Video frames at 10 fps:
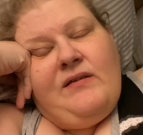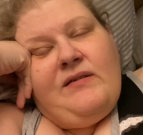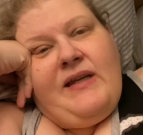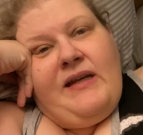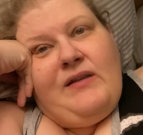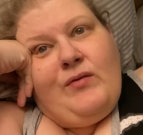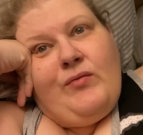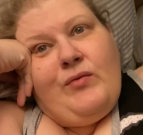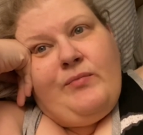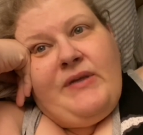getting the
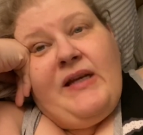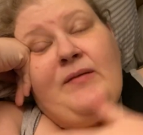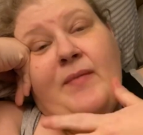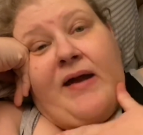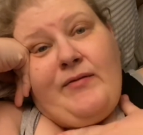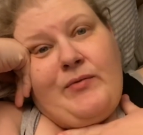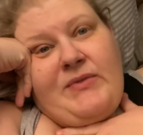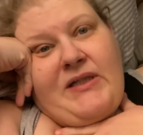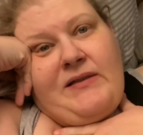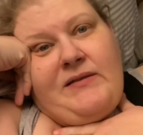room, getting my room
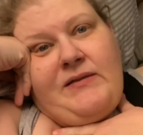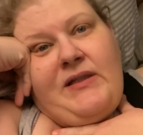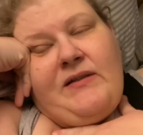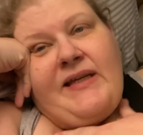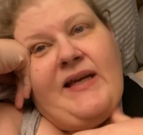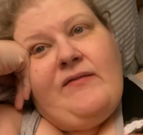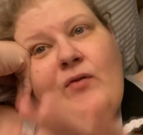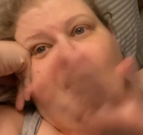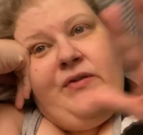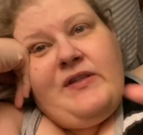done, you know, like out of
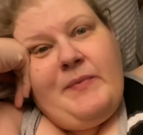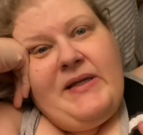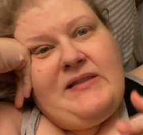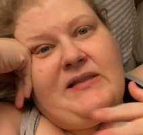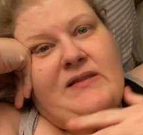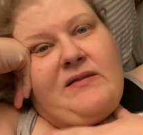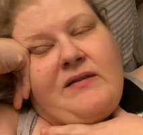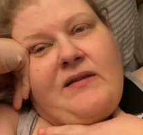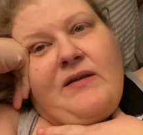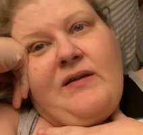all the spaces,
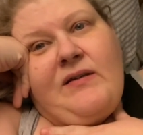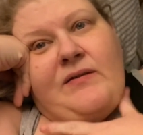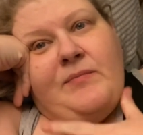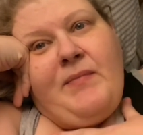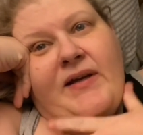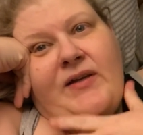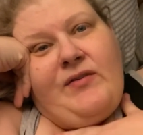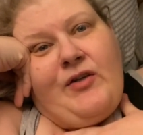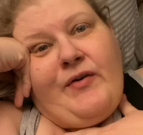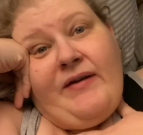my
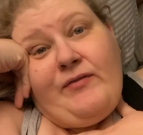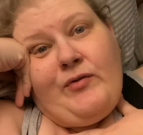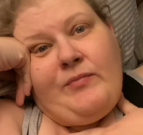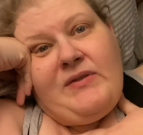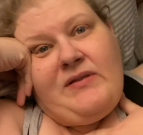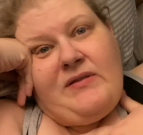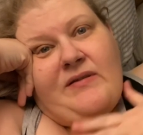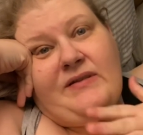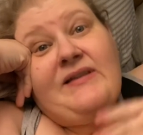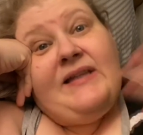the craft room was the
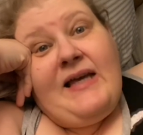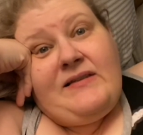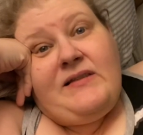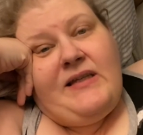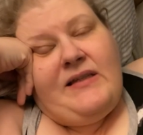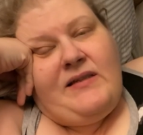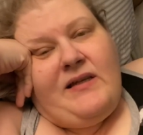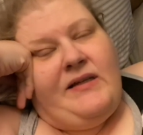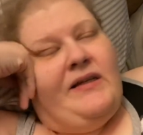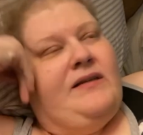last to get
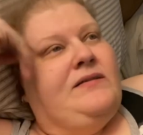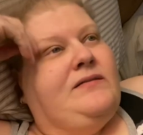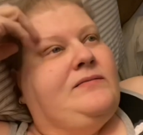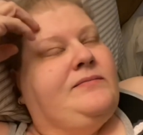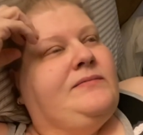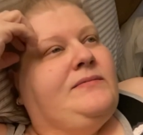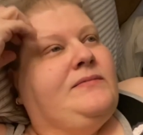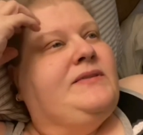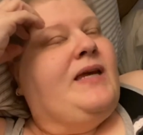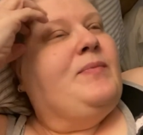done and
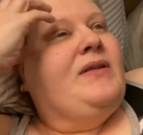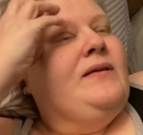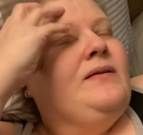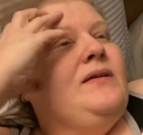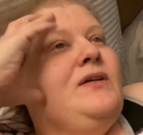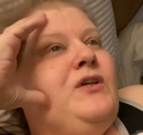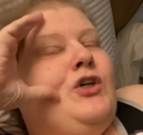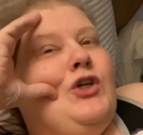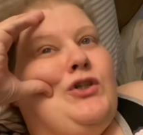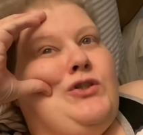type of thing.
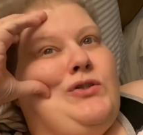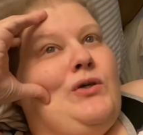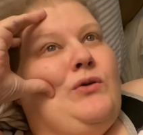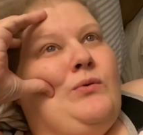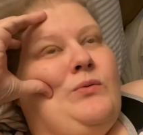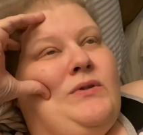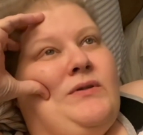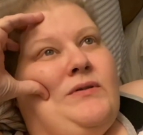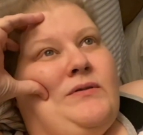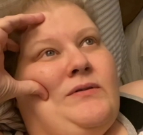So,
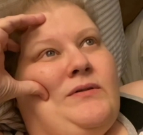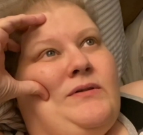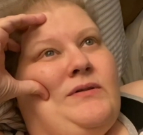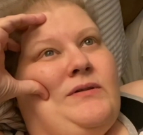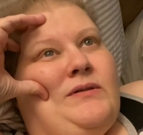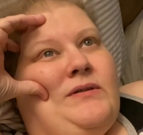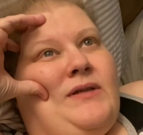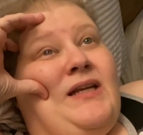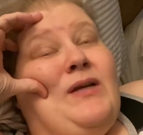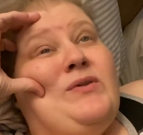
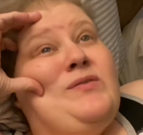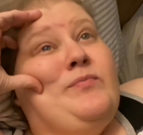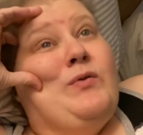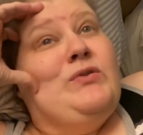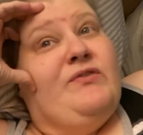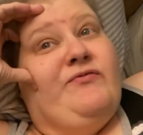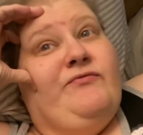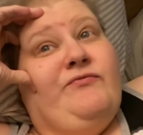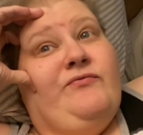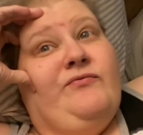and he was most
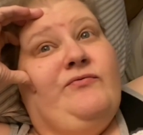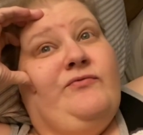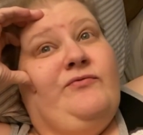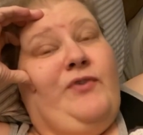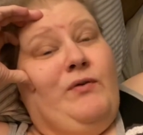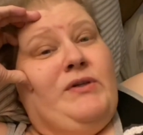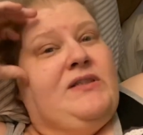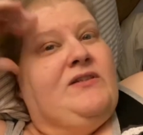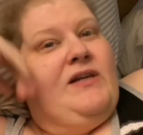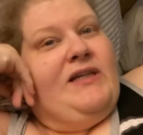
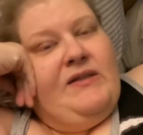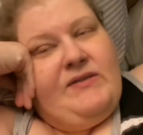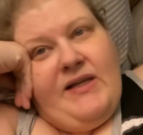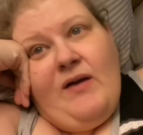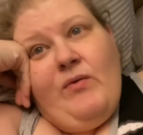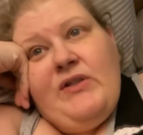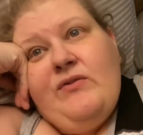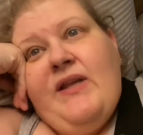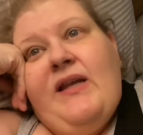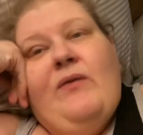focused on it. He's like, I want to
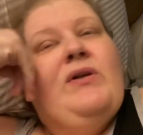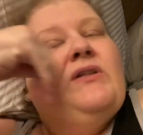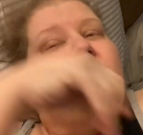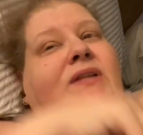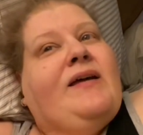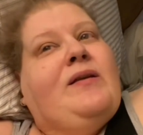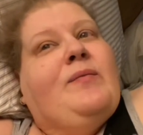do that. I want to do that in the